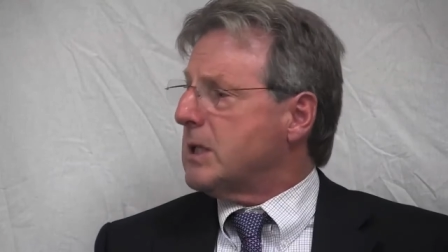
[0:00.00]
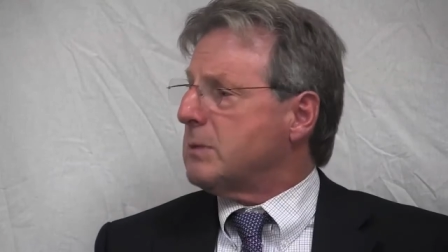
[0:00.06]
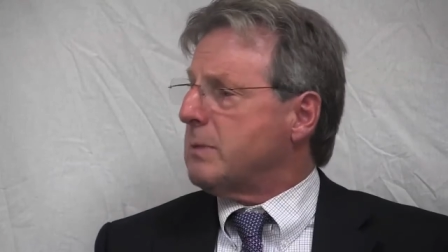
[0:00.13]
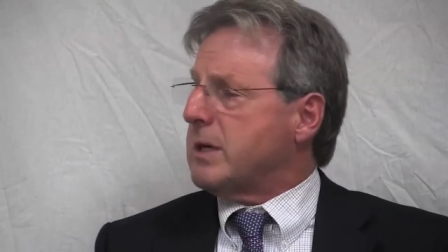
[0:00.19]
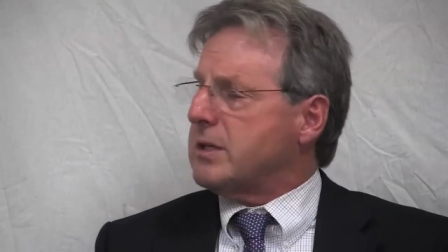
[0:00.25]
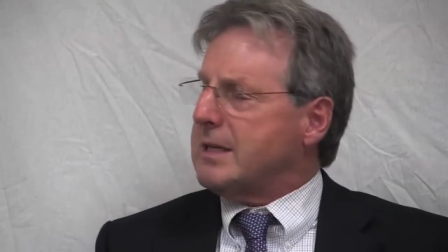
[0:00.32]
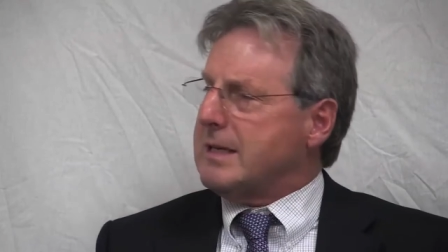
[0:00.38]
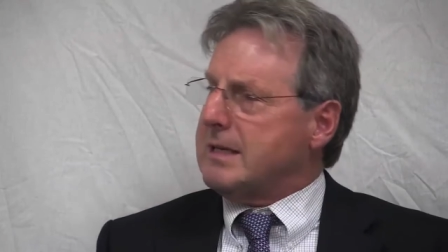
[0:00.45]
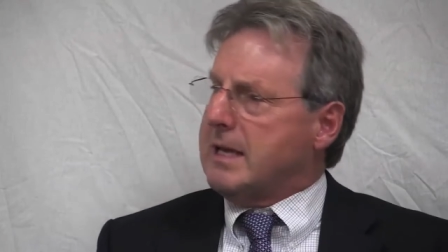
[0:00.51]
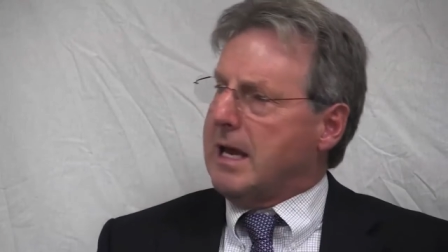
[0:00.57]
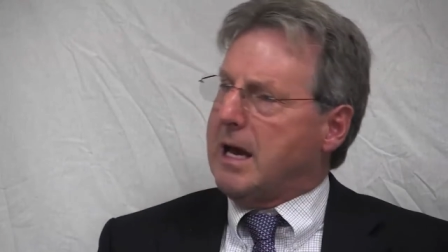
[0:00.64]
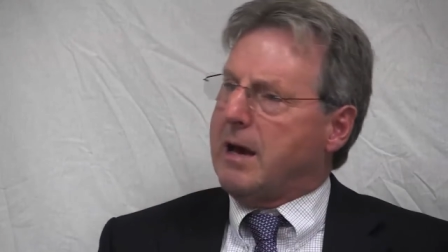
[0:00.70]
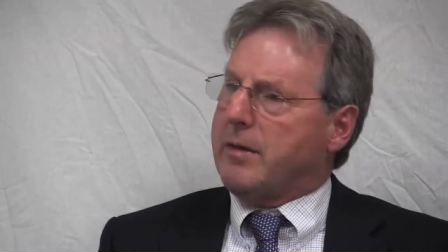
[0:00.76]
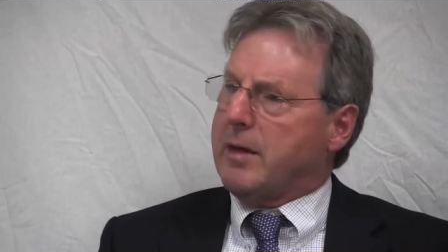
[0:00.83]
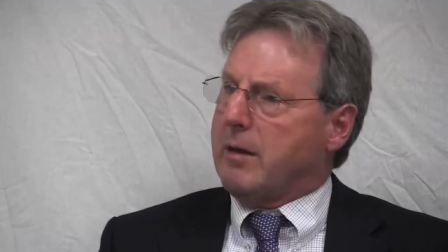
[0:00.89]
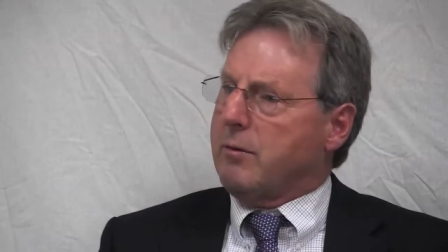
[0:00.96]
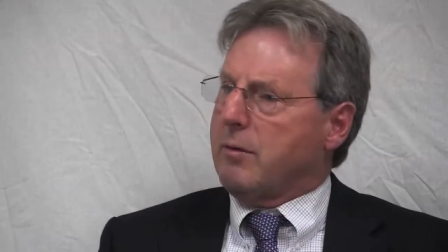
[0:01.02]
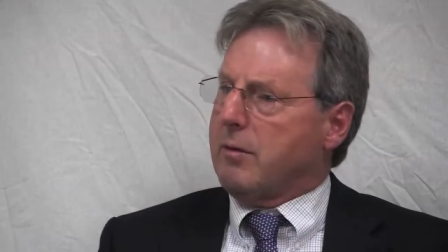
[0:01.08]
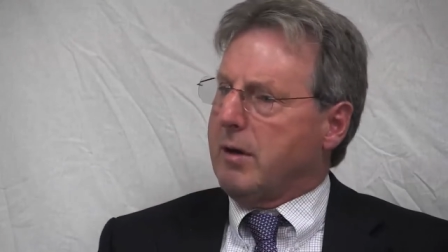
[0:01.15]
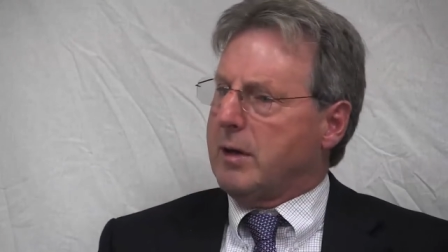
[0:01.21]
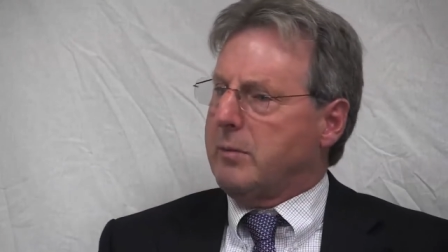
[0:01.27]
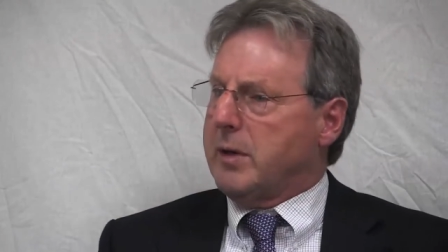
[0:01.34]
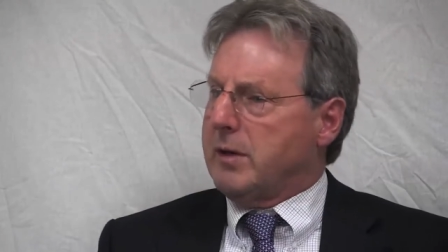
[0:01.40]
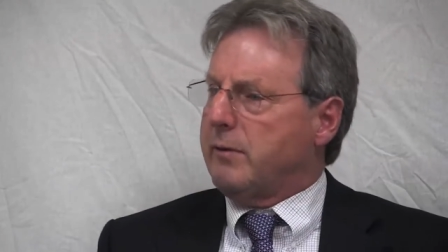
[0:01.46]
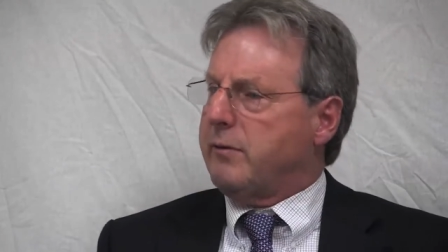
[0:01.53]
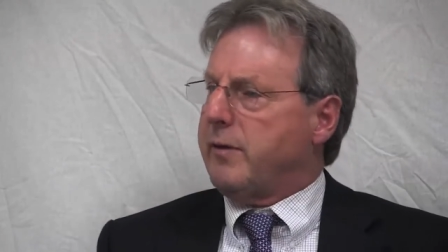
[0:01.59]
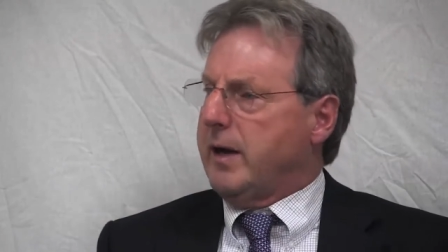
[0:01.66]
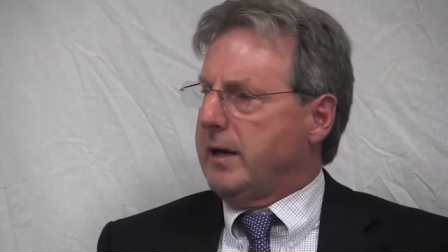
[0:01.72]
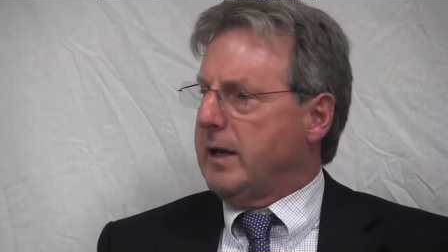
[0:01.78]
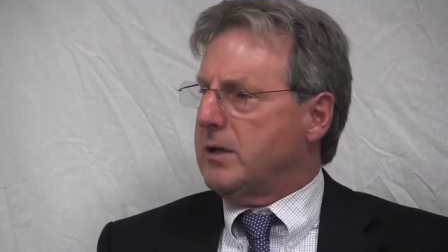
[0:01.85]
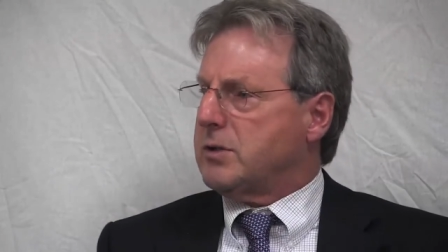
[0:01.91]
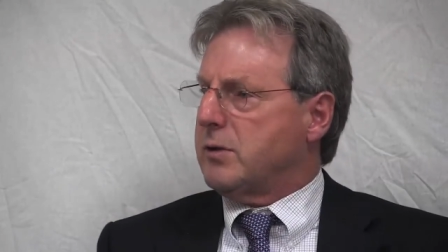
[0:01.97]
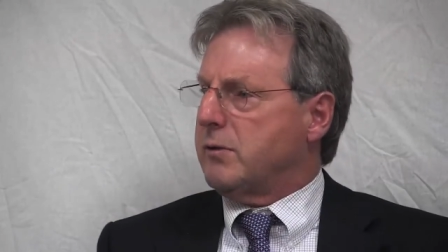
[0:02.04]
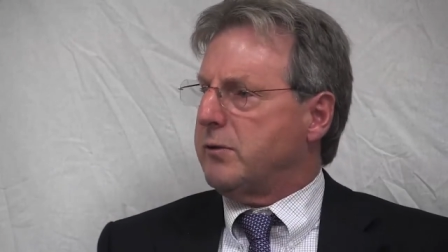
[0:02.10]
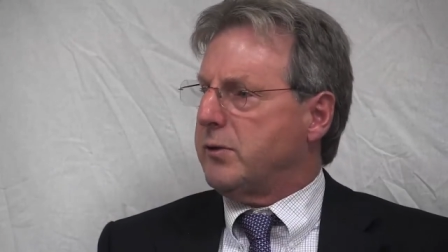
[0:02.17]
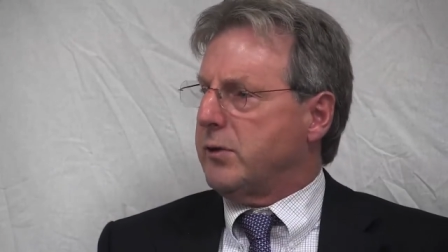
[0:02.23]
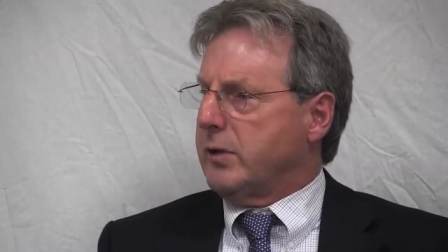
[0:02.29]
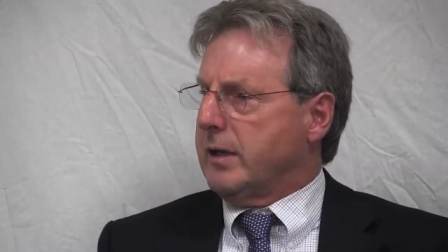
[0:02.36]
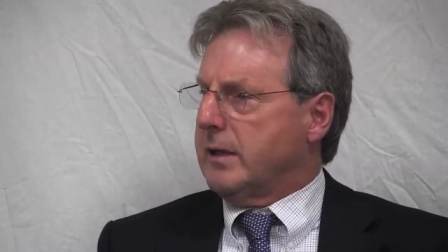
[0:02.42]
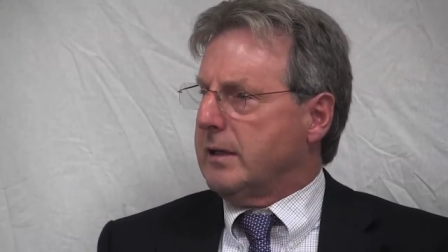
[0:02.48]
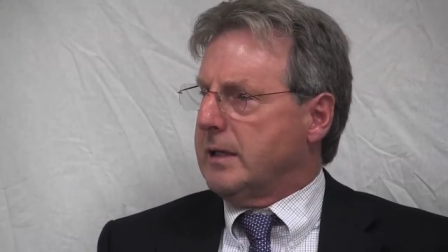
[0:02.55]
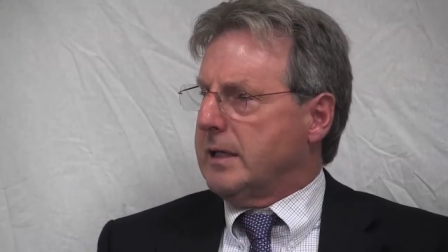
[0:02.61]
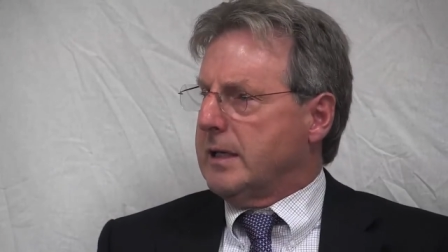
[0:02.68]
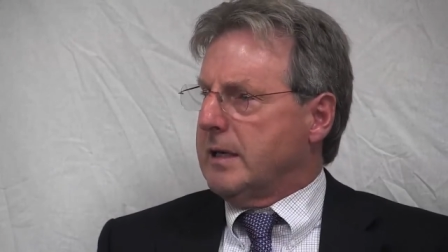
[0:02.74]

especially now that we're on a better financial footing.